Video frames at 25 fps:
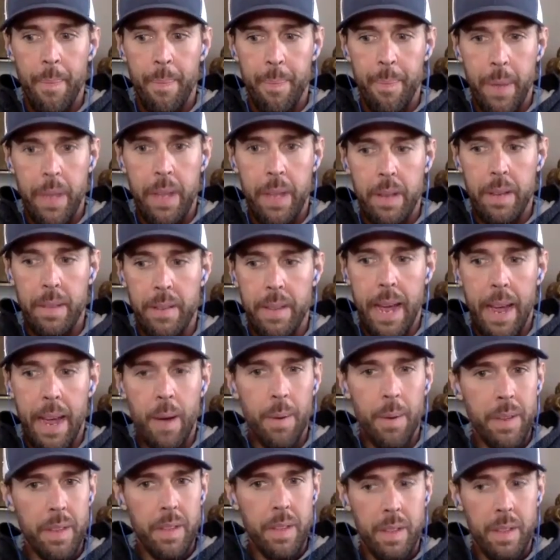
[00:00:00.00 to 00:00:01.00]
because I
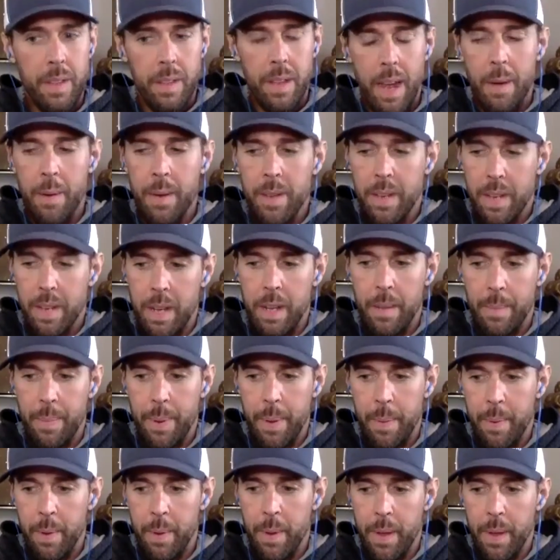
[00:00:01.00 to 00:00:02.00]
always I always tell
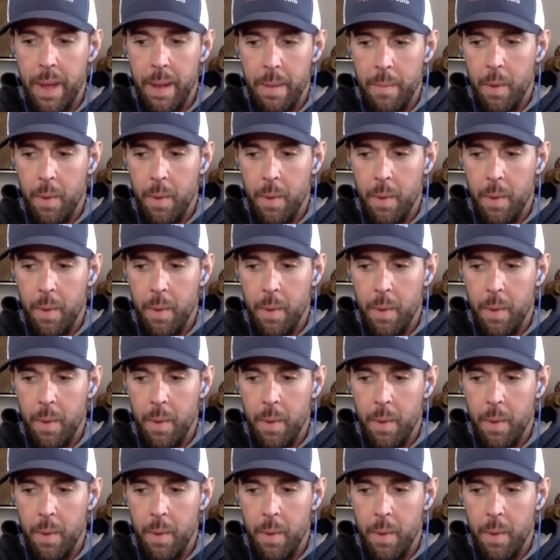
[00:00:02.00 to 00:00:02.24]
people like